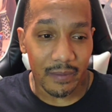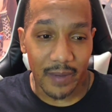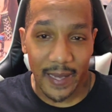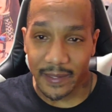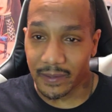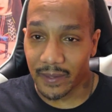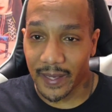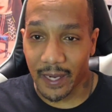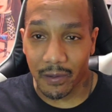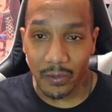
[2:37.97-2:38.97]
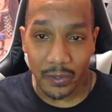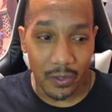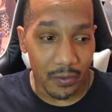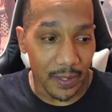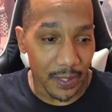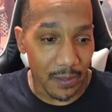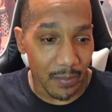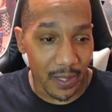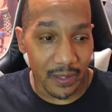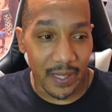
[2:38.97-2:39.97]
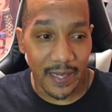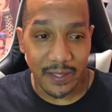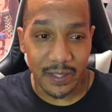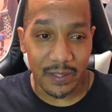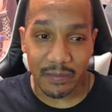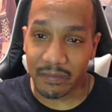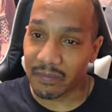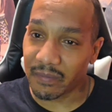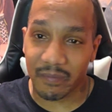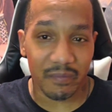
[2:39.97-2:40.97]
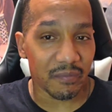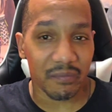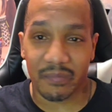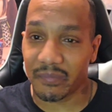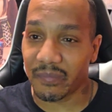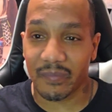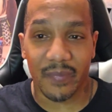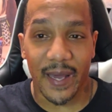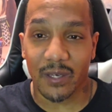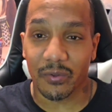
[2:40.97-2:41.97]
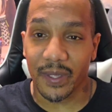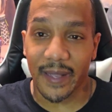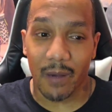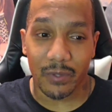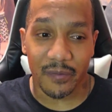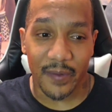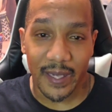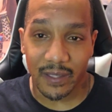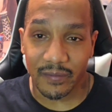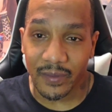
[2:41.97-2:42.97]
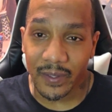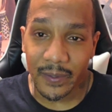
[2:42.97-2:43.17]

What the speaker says: I didn't like how it looked on Nikki Bella. I don't think I was a fan of,